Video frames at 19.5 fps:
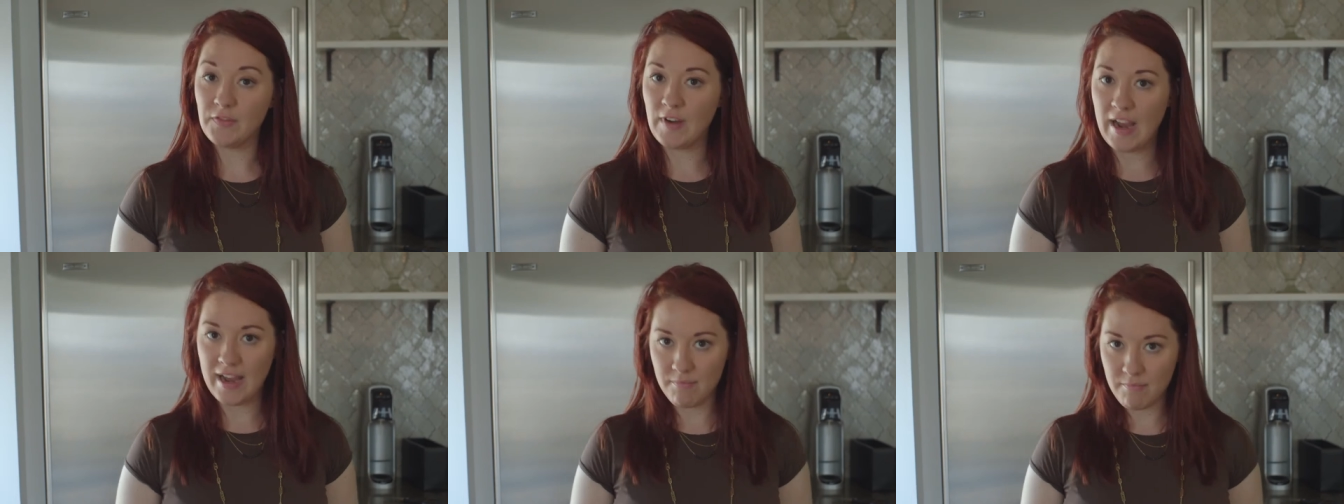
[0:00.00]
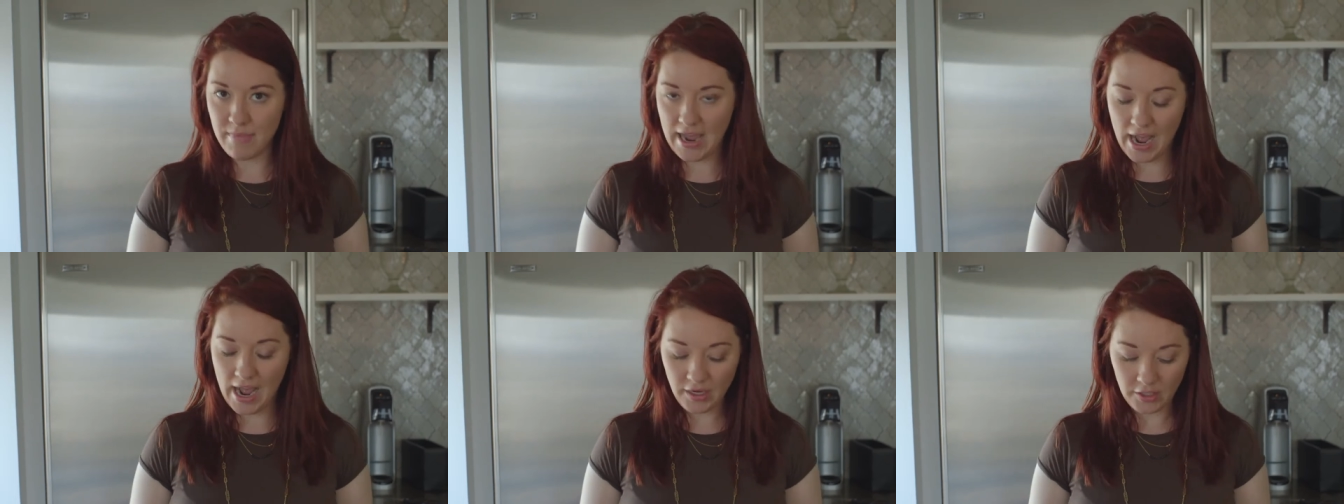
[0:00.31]

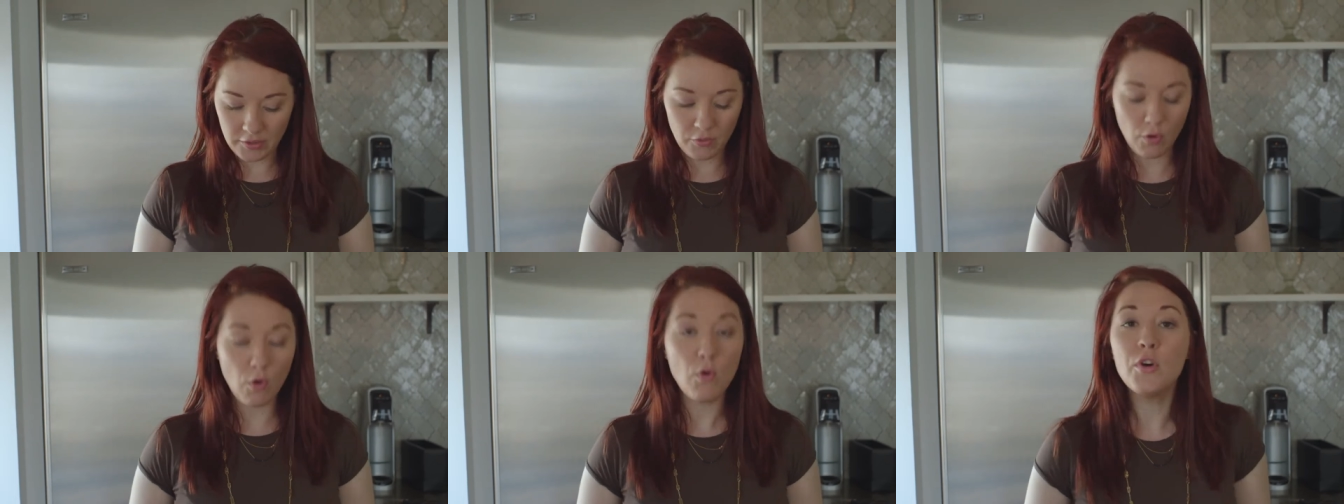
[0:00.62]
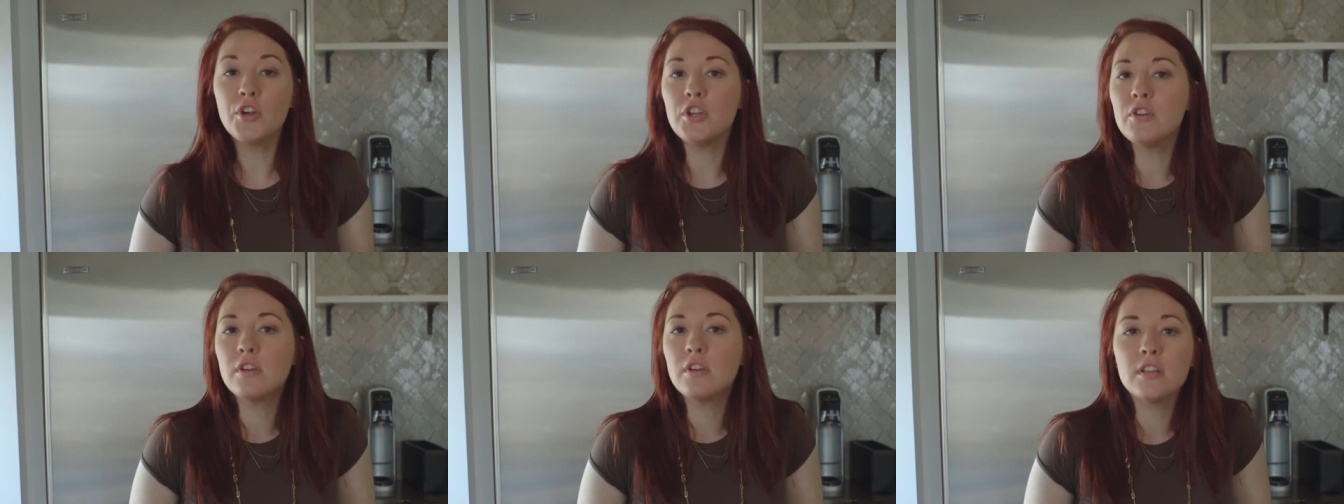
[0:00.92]
front and back,
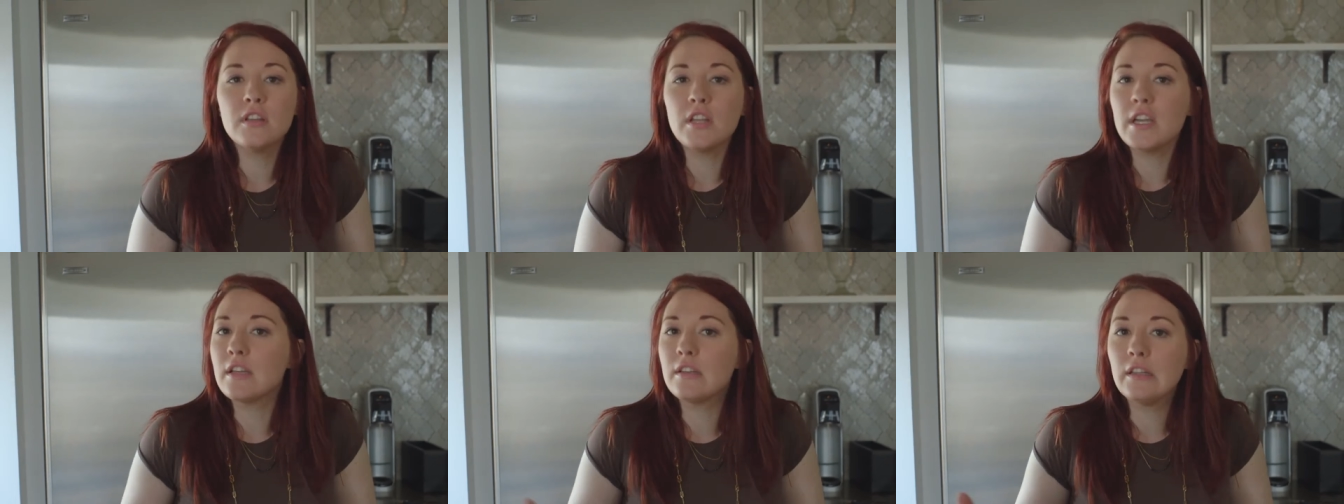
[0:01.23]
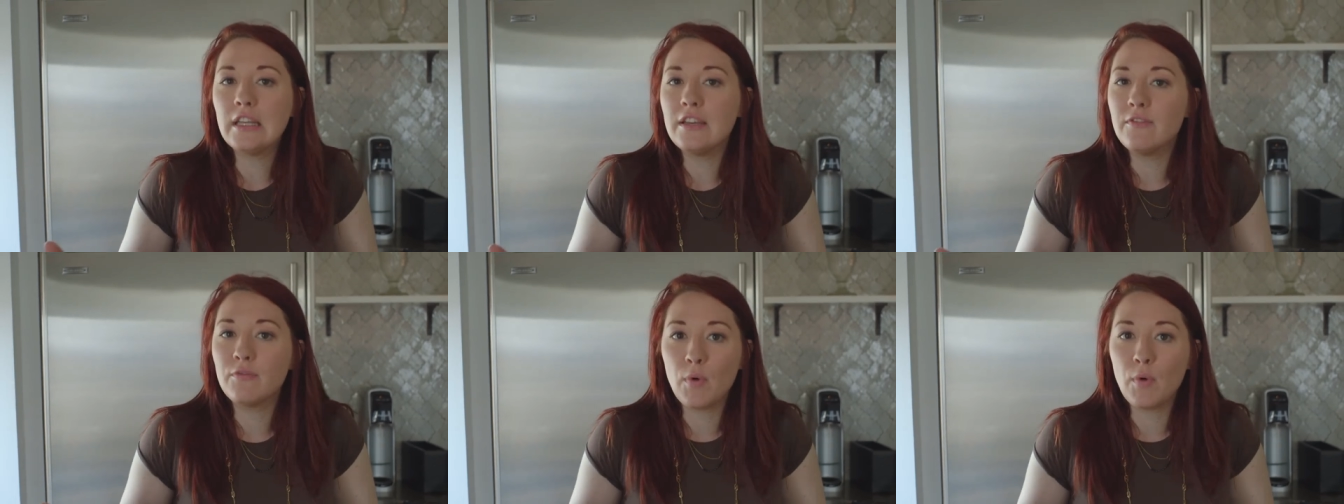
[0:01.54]
or you could
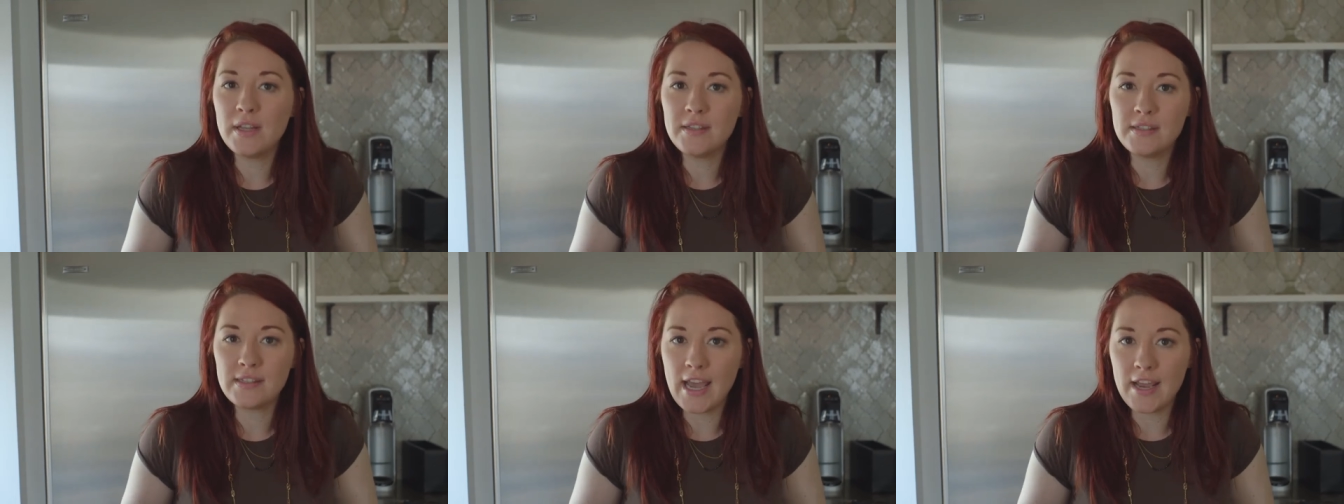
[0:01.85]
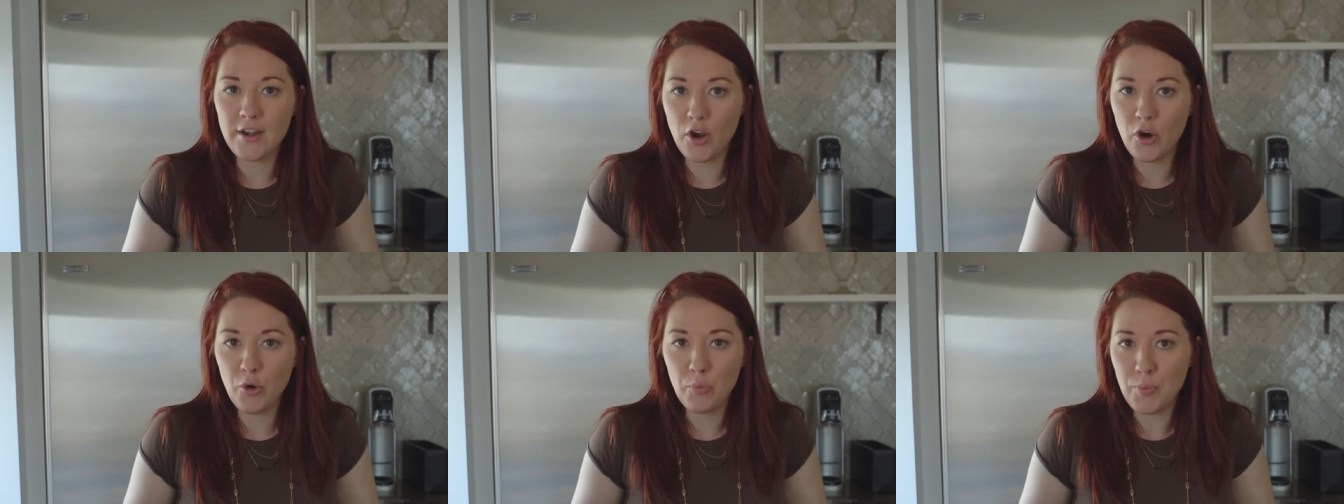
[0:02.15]
like leave one
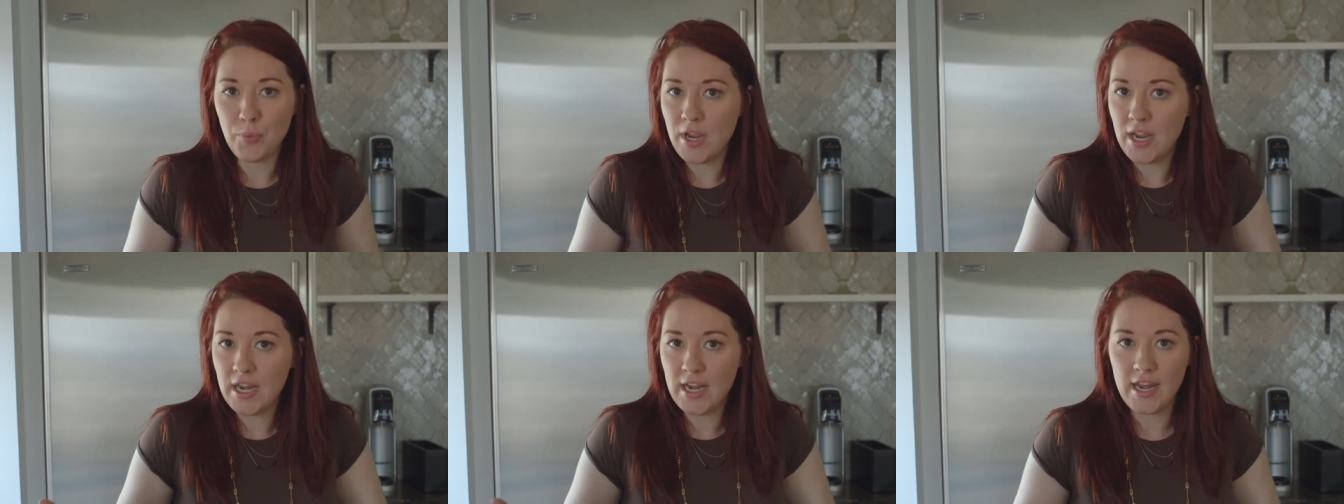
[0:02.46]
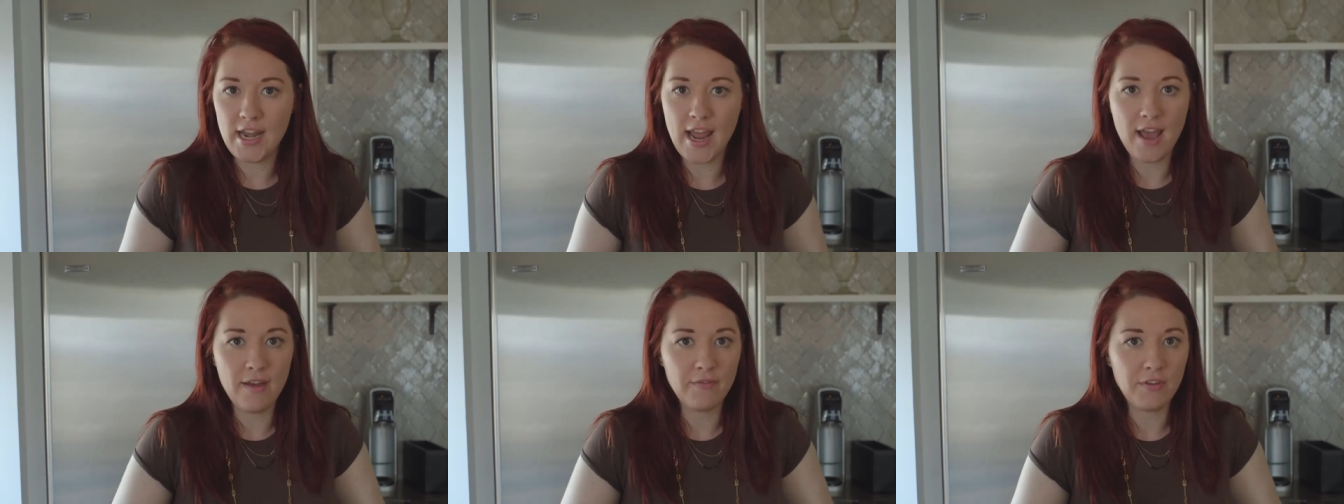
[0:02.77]
side
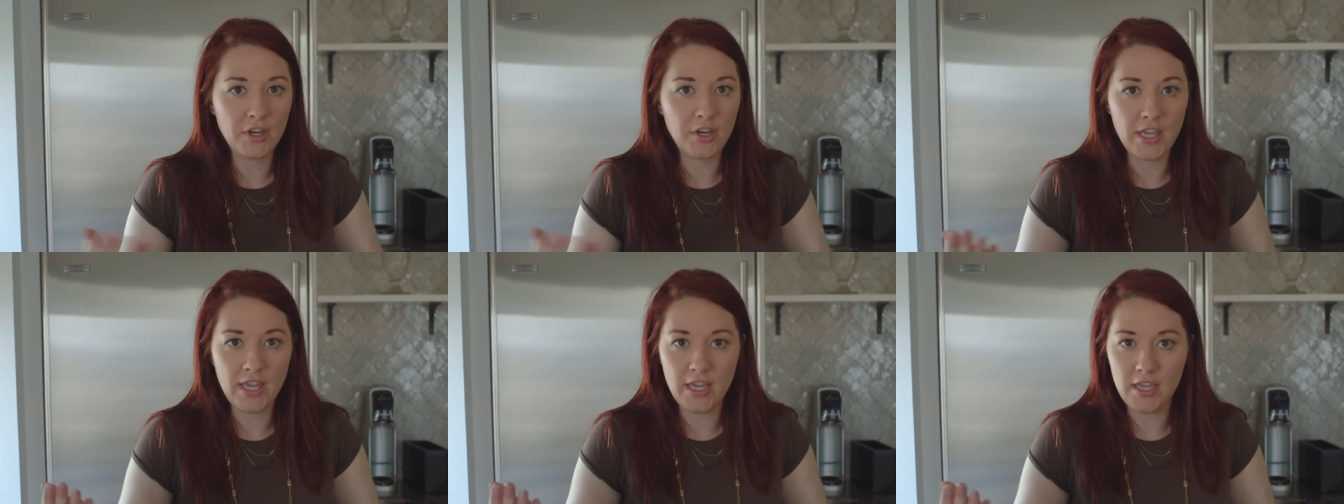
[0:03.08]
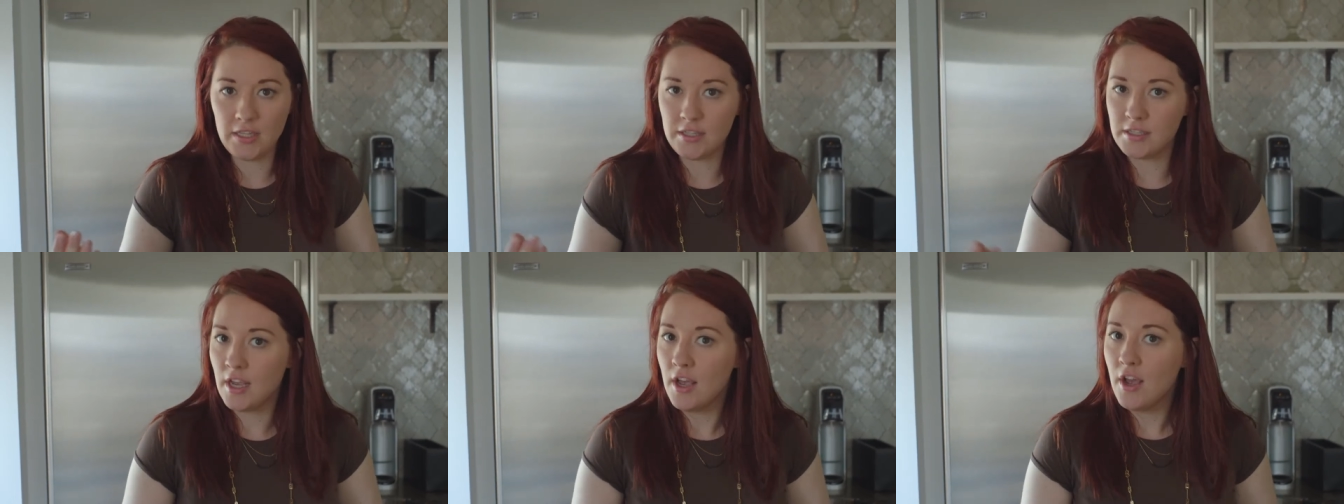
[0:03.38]
open and have your
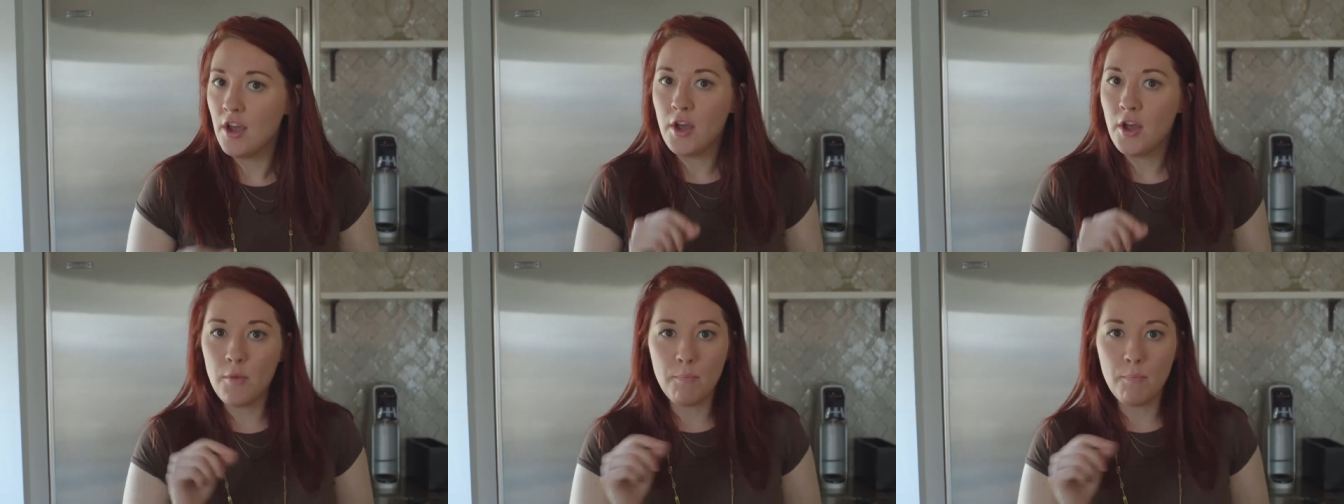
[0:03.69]
kids